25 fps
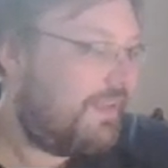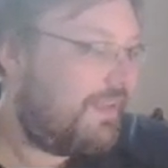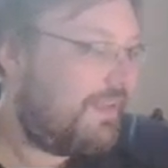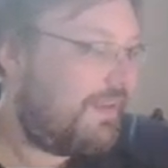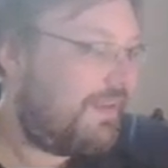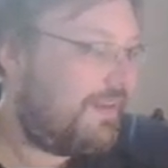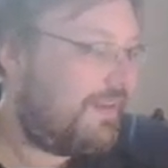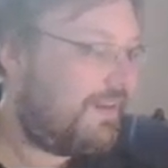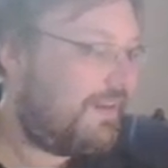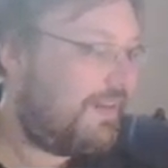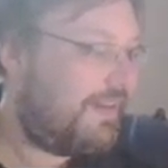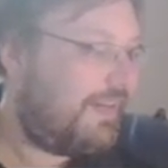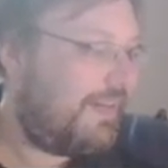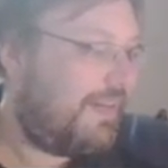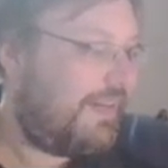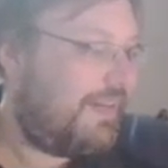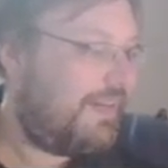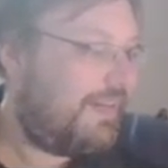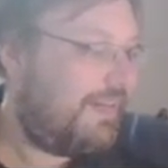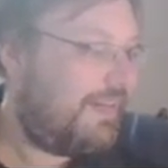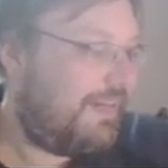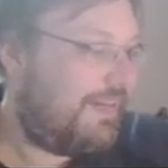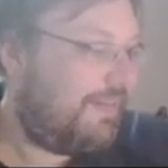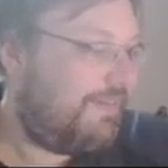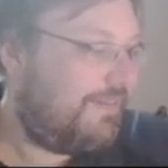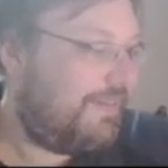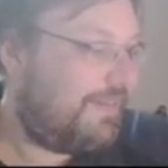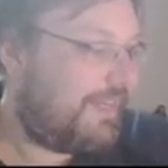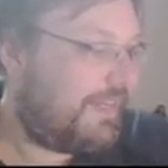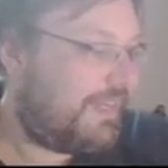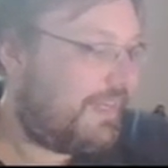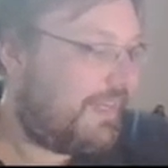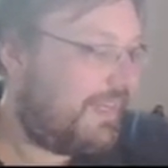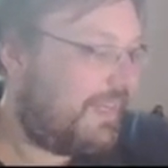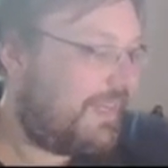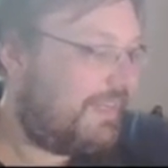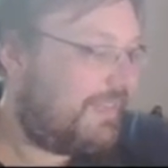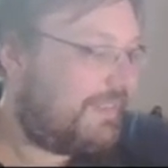All right, and then we
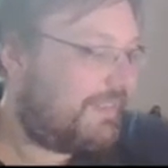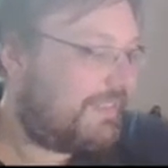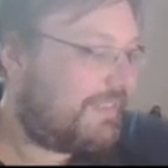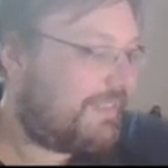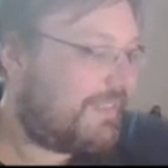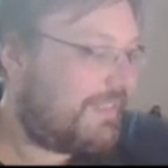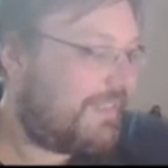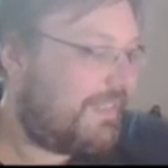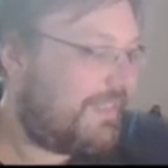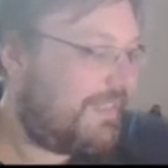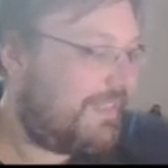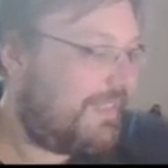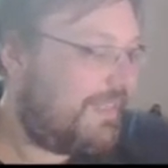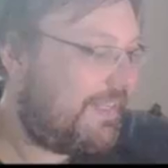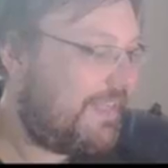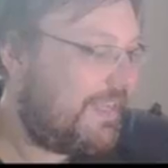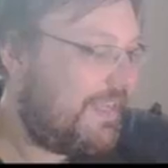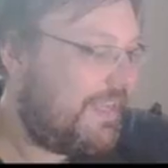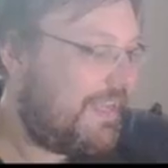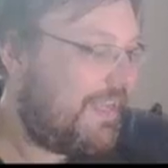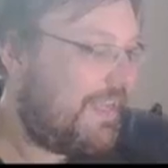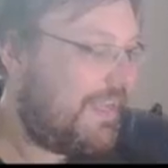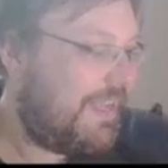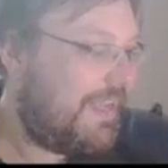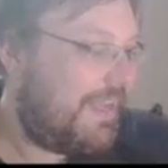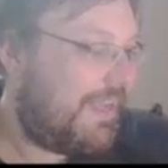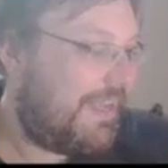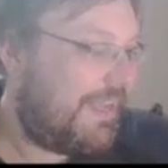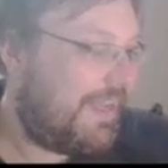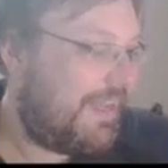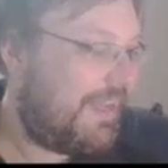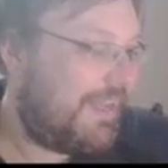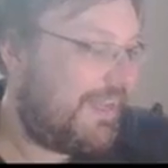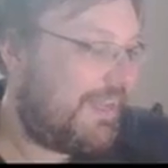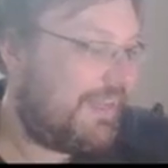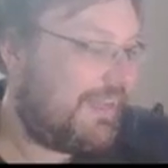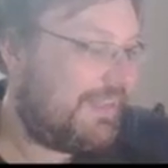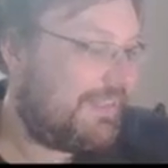got
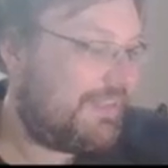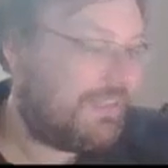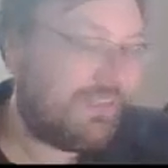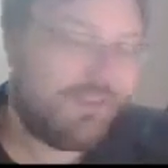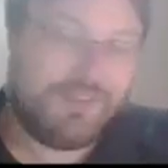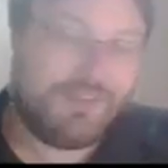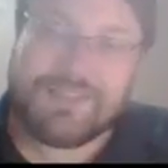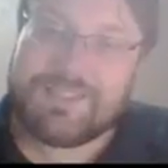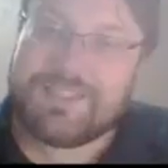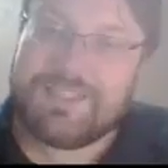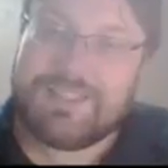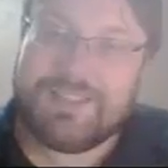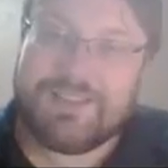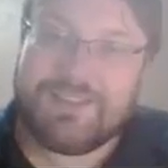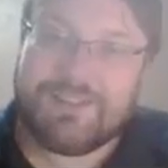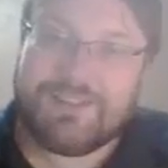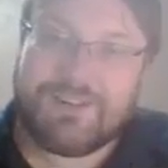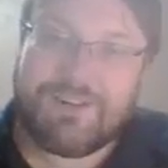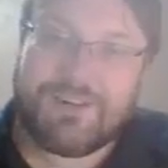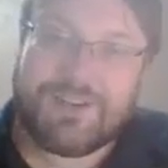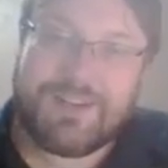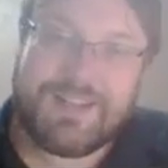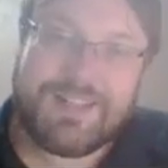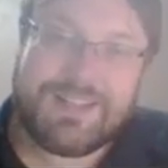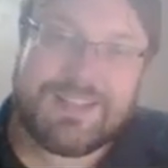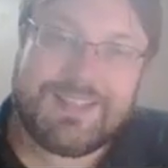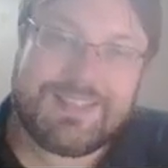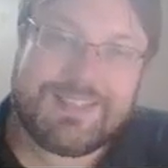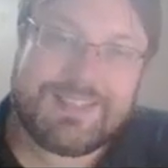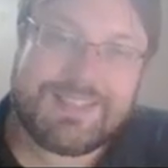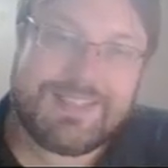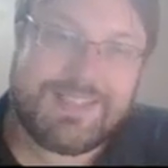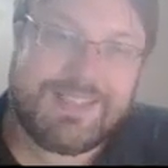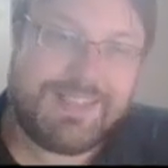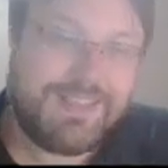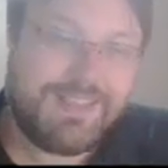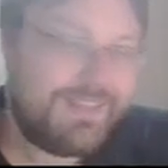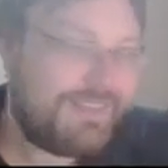Taunt the
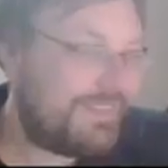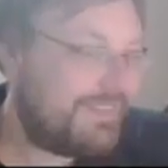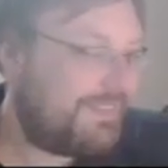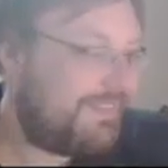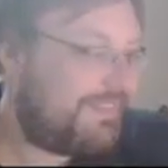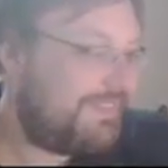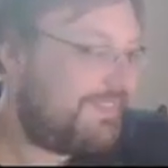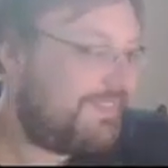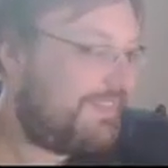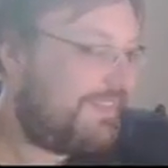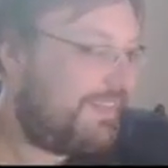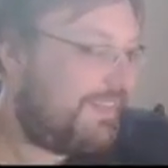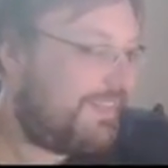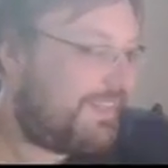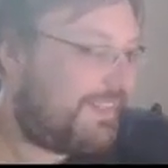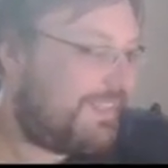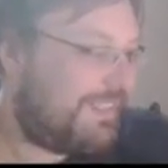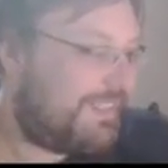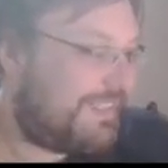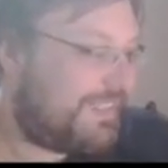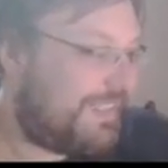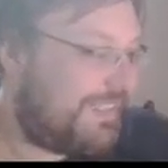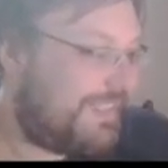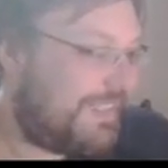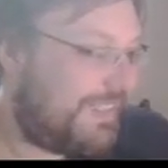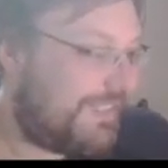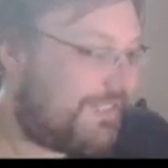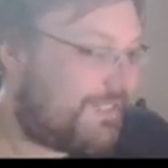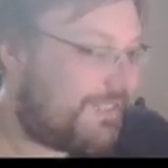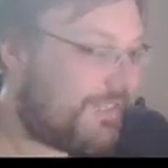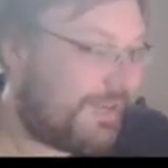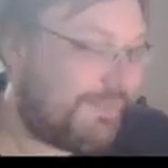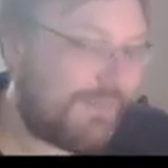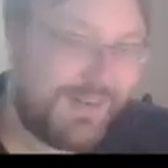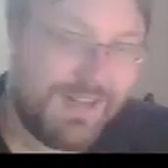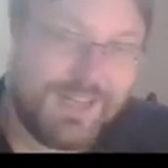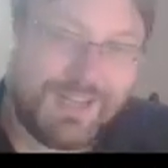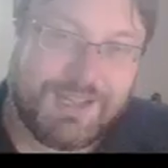accordions here. You can see the
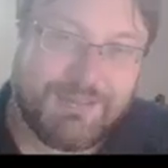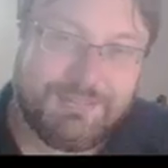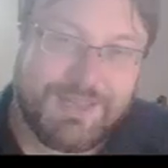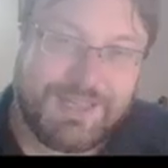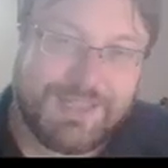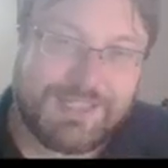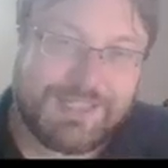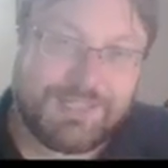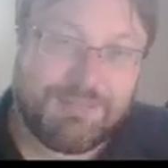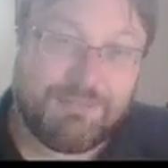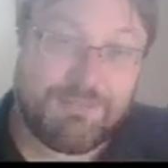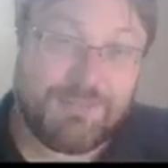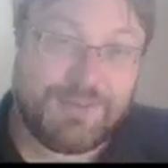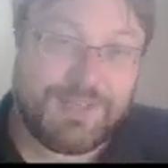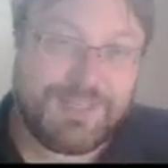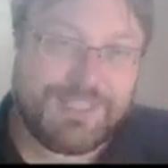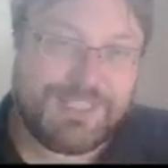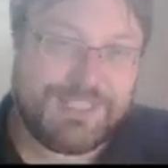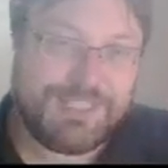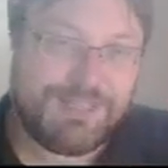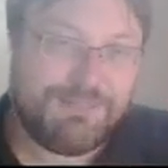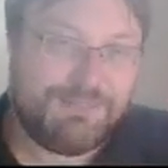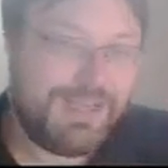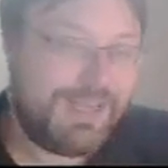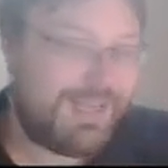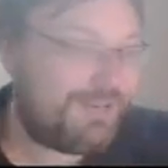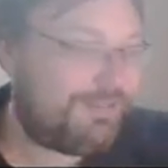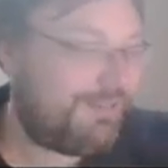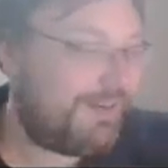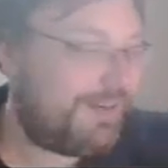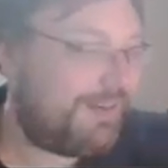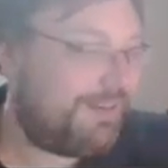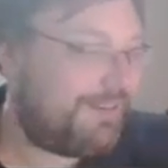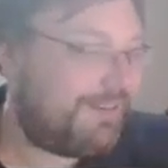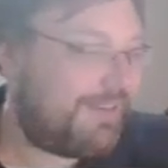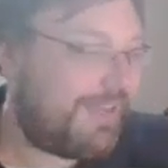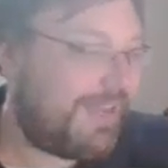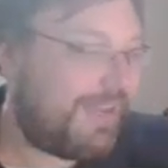Trafalgar Basin Bridge in the
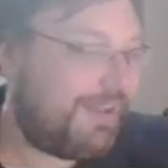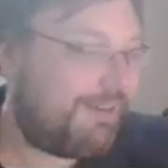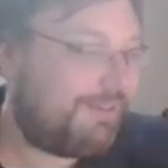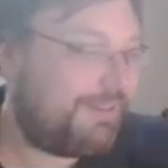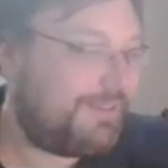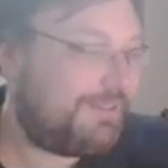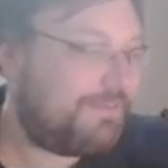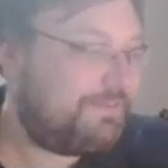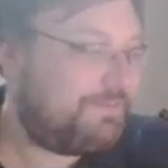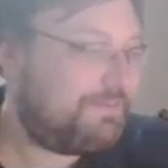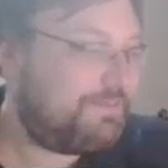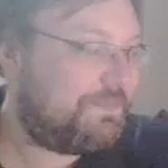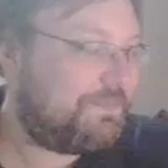background on that one.